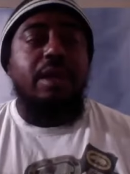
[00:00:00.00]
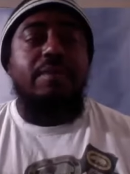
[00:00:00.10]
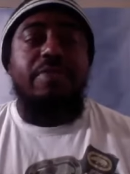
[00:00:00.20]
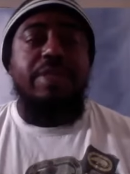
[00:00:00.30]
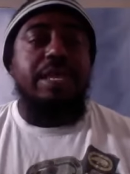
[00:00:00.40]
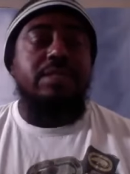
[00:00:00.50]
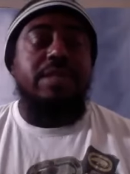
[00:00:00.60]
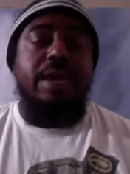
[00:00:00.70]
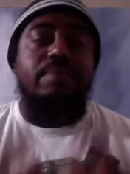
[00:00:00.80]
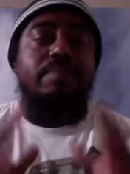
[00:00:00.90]
of things,
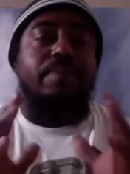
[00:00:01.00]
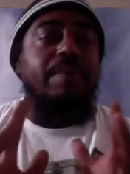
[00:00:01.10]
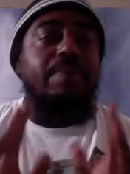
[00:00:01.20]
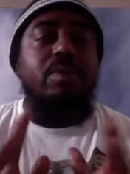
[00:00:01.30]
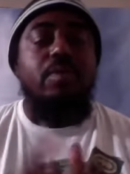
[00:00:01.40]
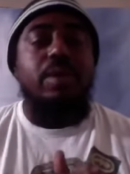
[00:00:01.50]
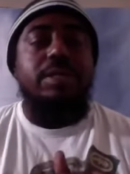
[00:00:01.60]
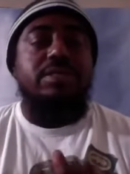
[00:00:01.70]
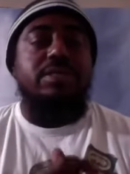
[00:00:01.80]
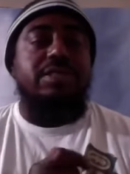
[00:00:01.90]
and people
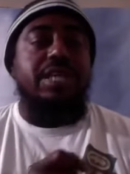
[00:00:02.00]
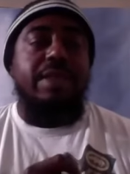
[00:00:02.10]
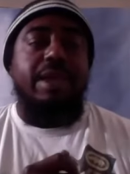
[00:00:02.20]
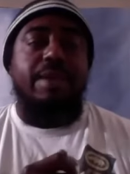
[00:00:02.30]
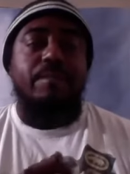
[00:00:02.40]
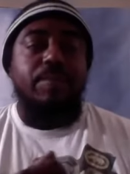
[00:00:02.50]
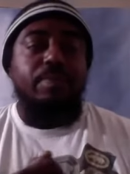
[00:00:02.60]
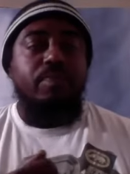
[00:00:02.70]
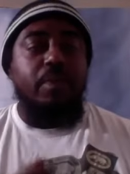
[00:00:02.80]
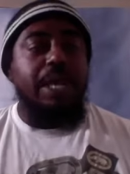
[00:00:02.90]
want to see that,
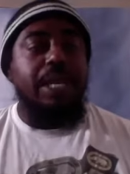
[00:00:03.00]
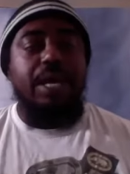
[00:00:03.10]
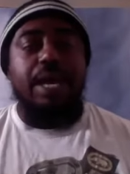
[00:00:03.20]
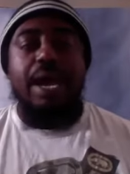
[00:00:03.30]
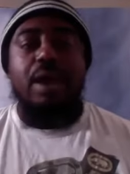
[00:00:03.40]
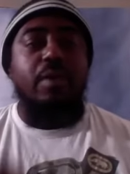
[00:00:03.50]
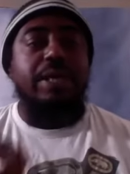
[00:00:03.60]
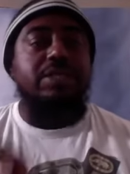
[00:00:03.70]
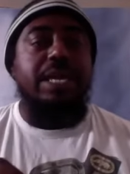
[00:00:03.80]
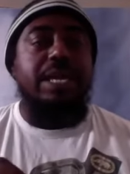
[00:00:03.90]
right? I
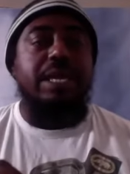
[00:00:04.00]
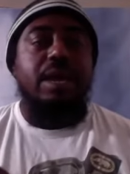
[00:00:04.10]
always say,